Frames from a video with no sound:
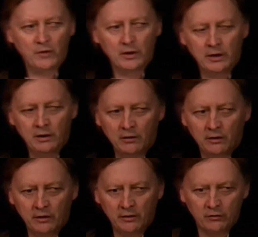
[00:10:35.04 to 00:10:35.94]
in
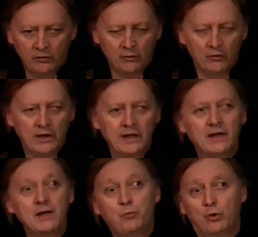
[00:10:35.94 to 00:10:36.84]
the
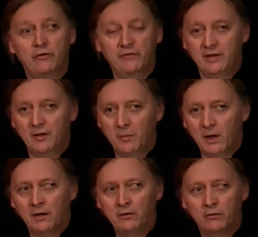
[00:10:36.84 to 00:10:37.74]
Écrit pour le
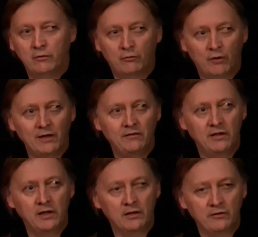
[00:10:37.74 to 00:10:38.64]
Cinéma, the
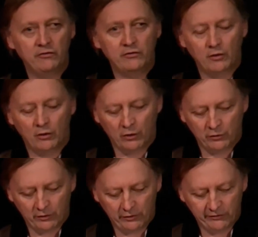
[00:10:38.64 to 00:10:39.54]
writings on
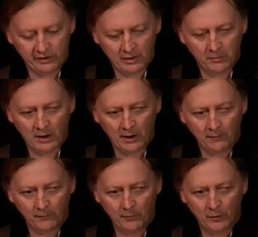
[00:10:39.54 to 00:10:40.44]
cinema
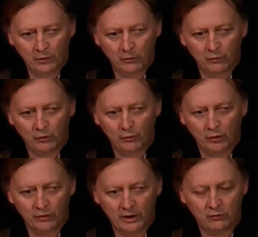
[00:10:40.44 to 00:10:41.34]

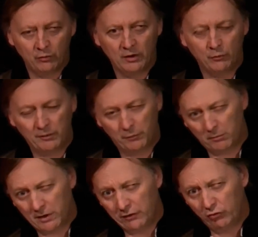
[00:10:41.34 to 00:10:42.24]
that we
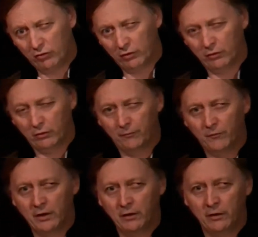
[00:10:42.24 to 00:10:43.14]
published
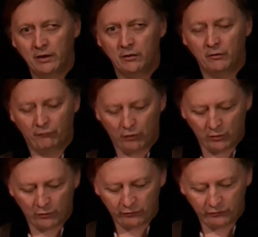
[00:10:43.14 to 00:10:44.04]
in
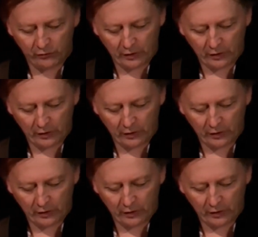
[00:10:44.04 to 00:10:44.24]
France